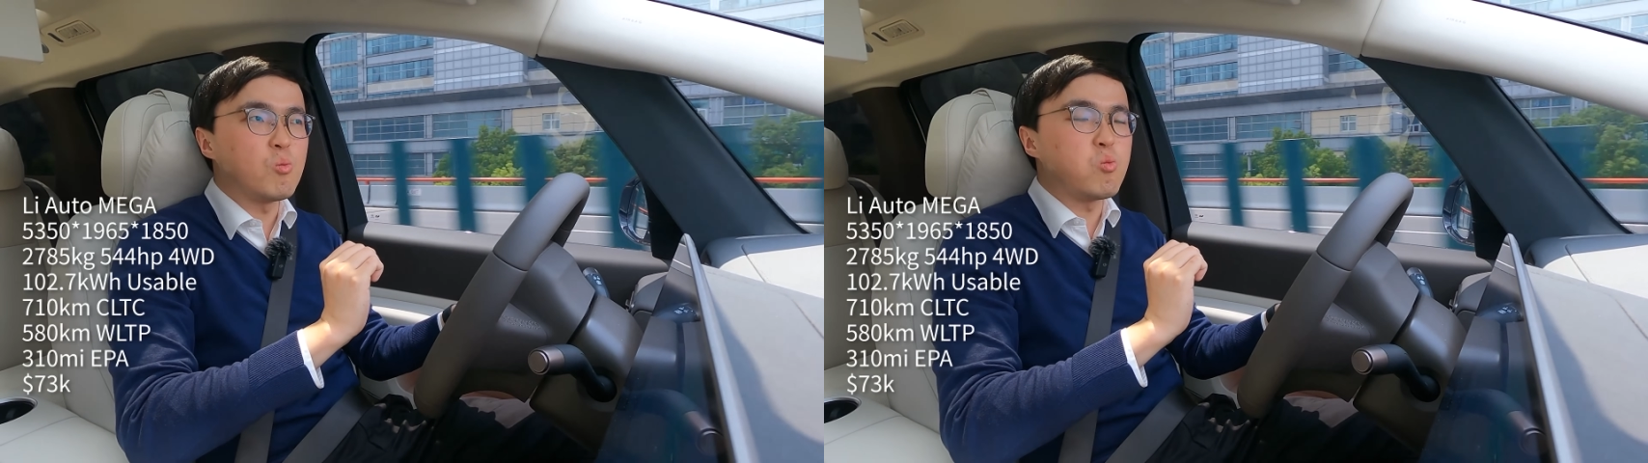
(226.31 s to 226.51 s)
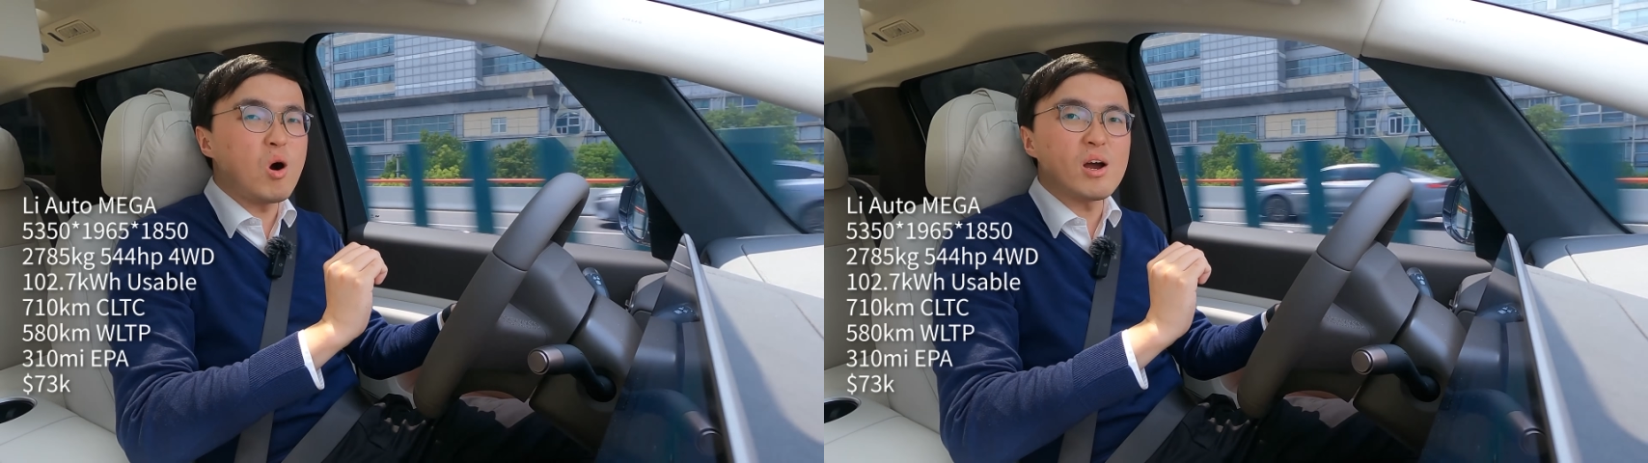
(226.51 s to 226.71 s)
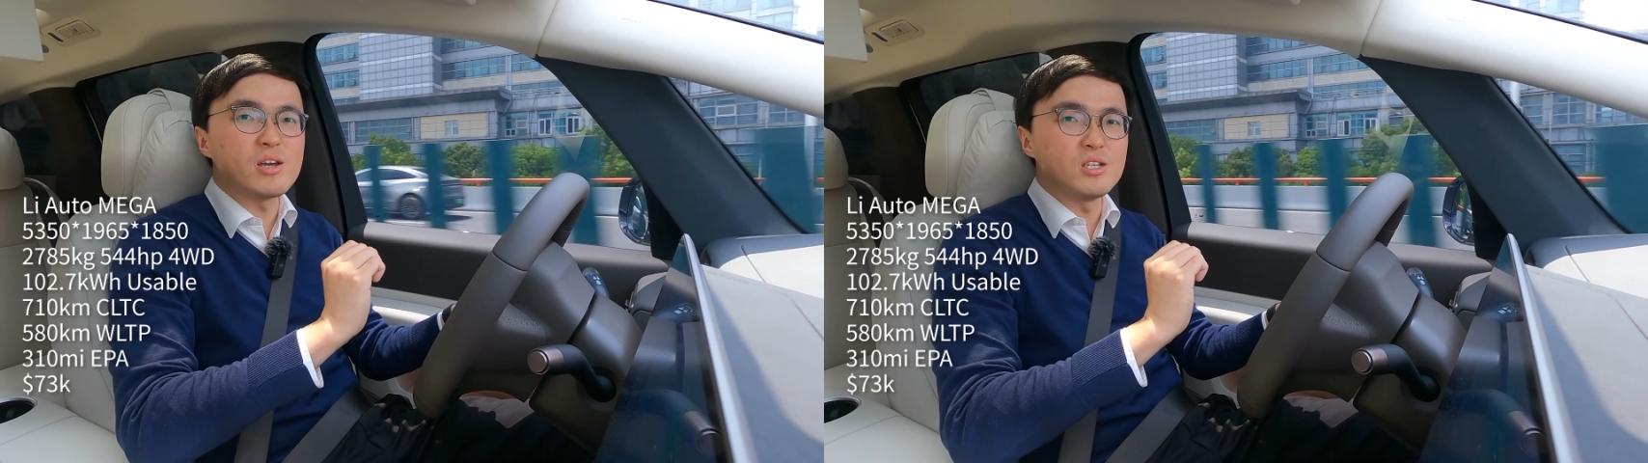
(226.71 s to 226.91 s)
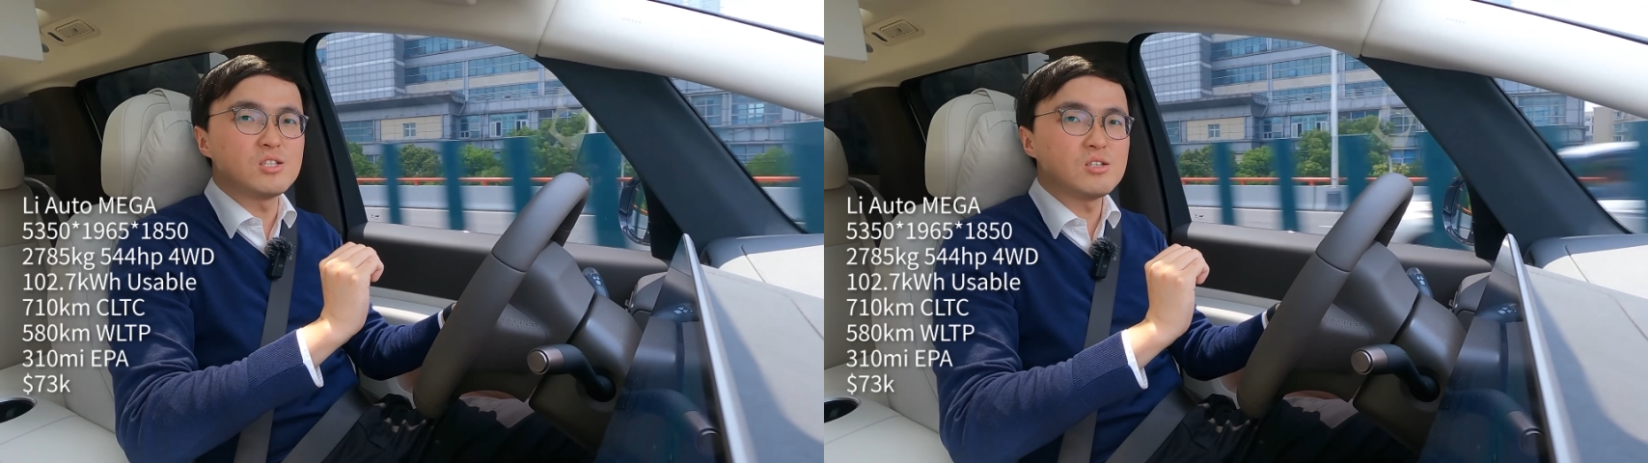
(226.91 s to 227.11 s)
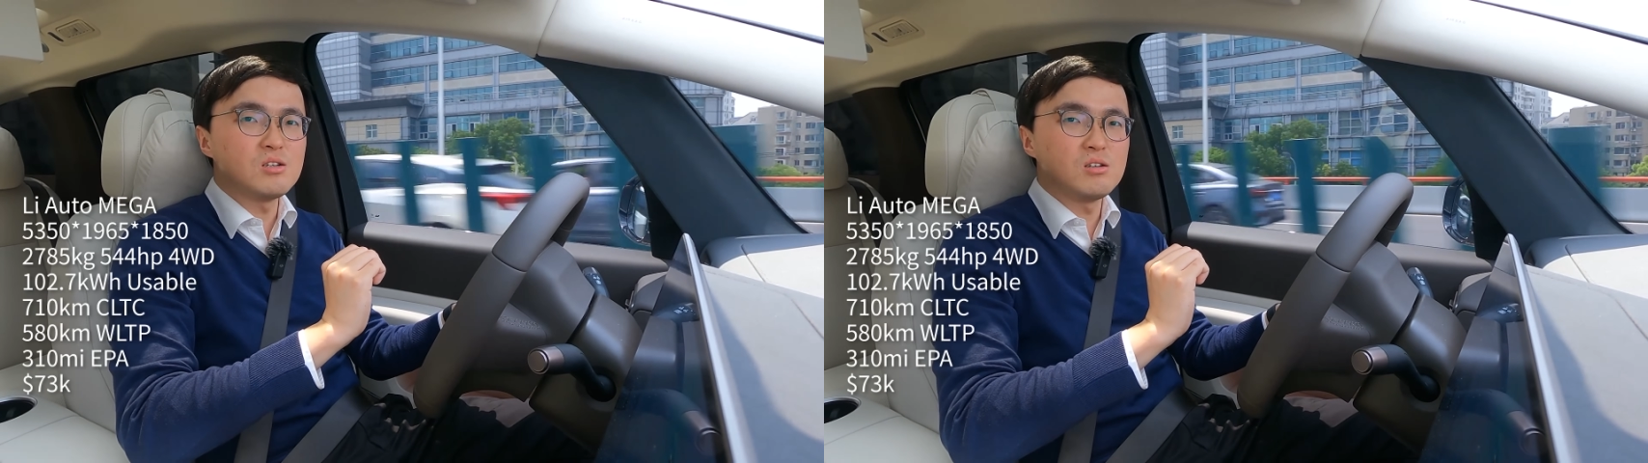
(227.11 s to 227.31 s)
wide
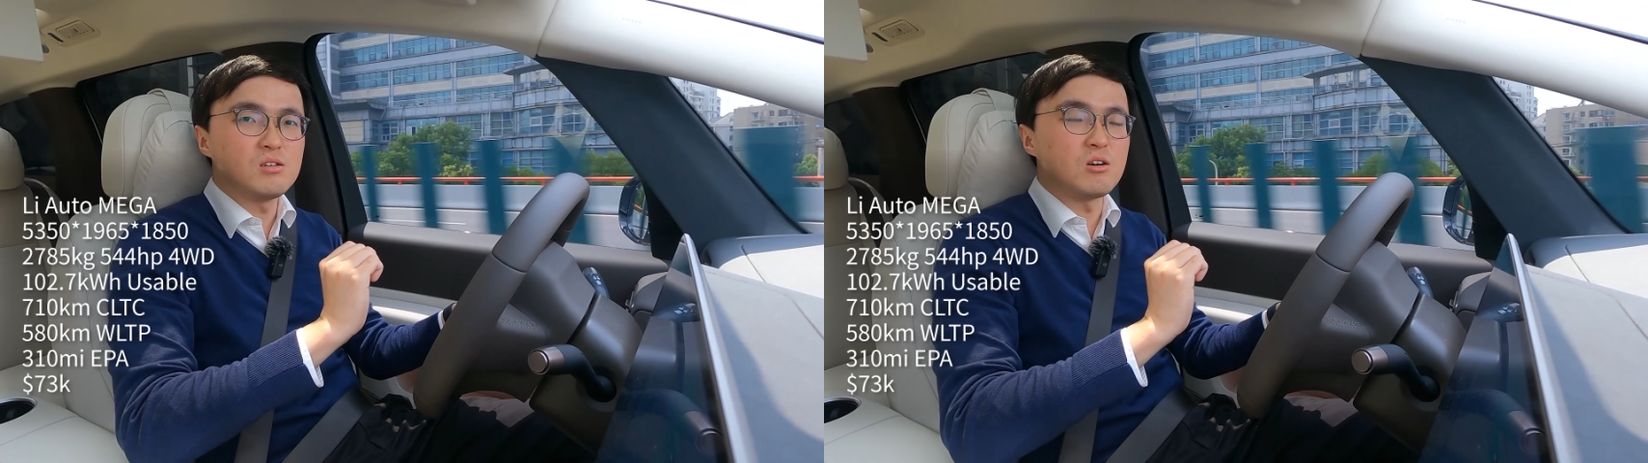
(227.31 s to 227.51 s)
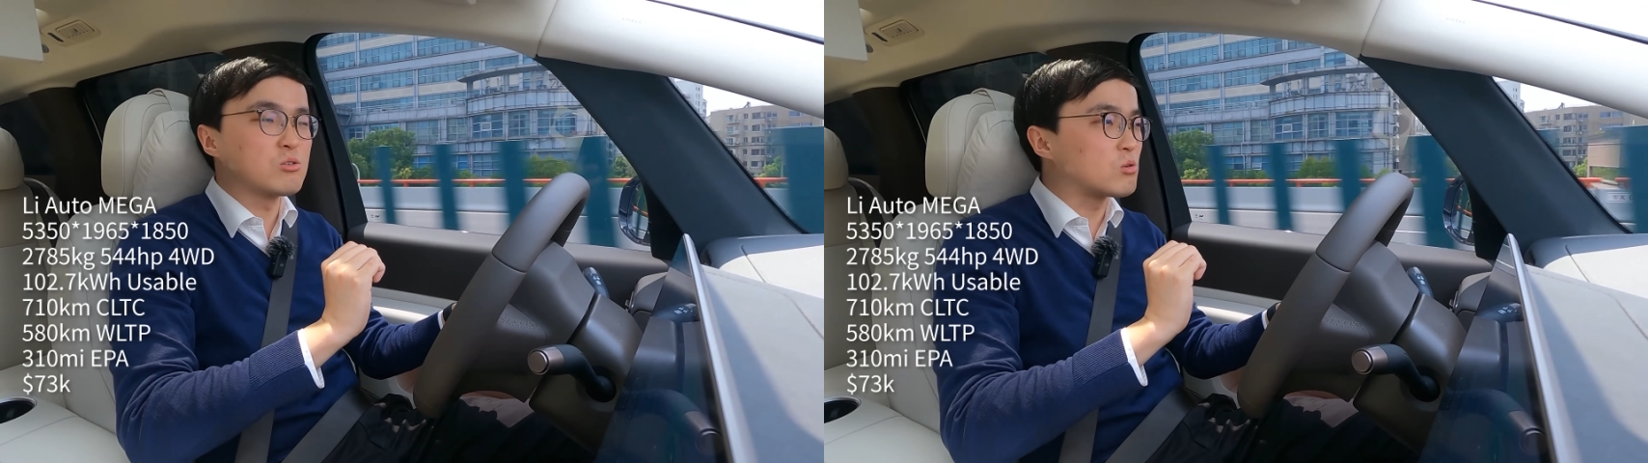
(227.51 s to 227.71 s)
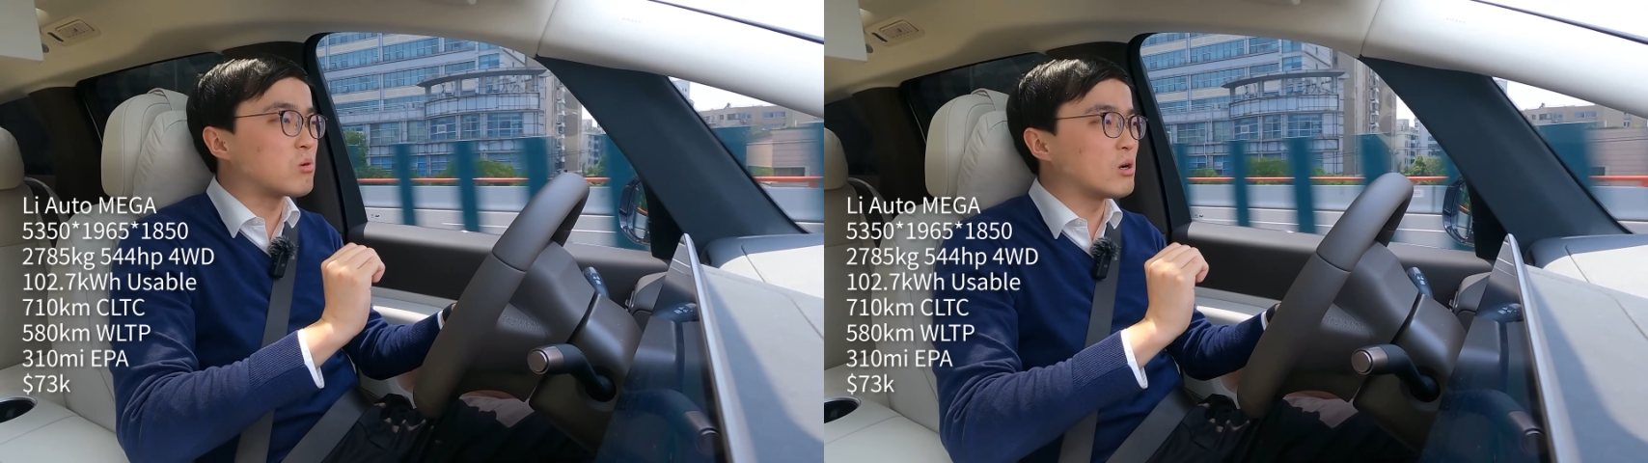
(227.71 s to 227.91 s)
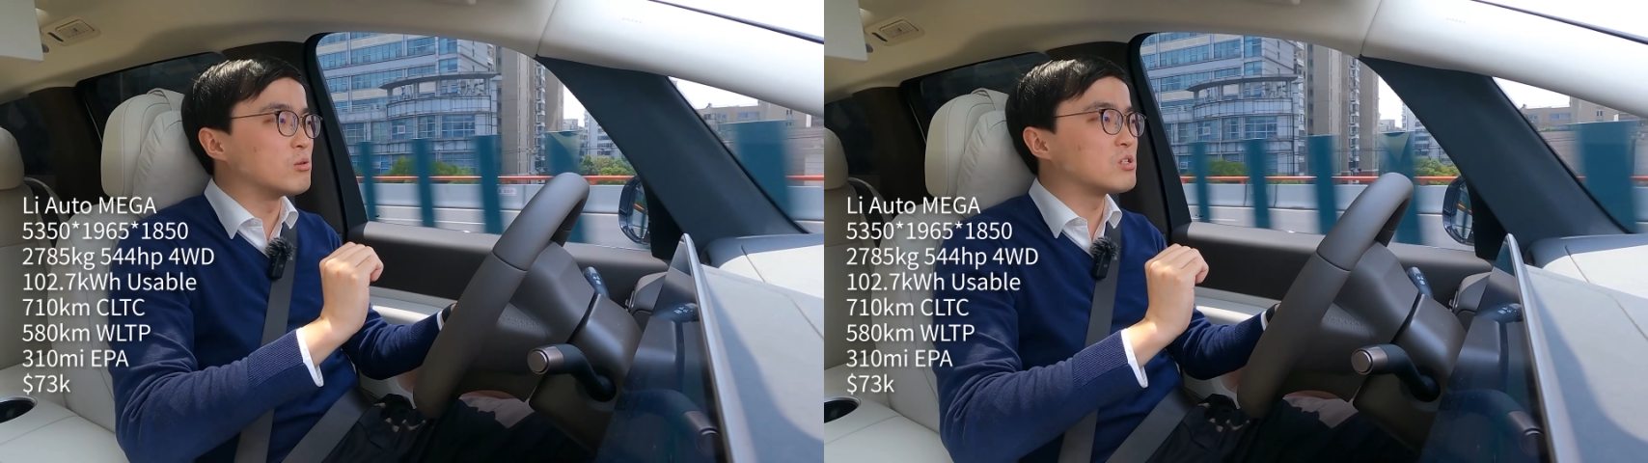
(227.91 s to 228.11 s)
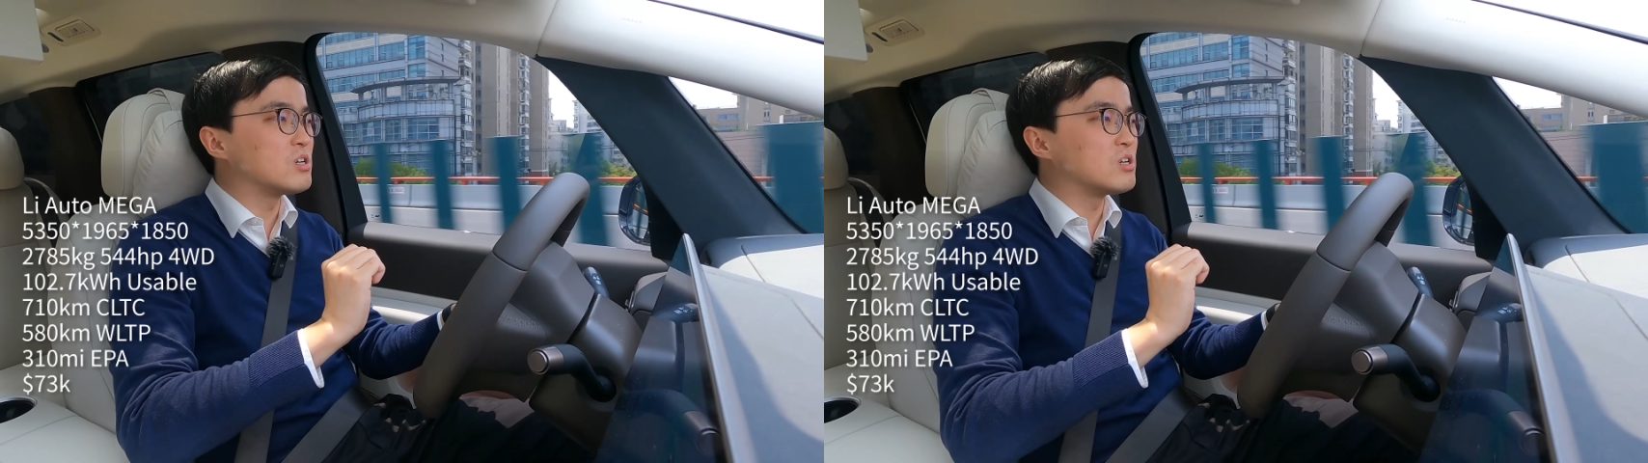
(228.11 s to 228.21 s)
on the road.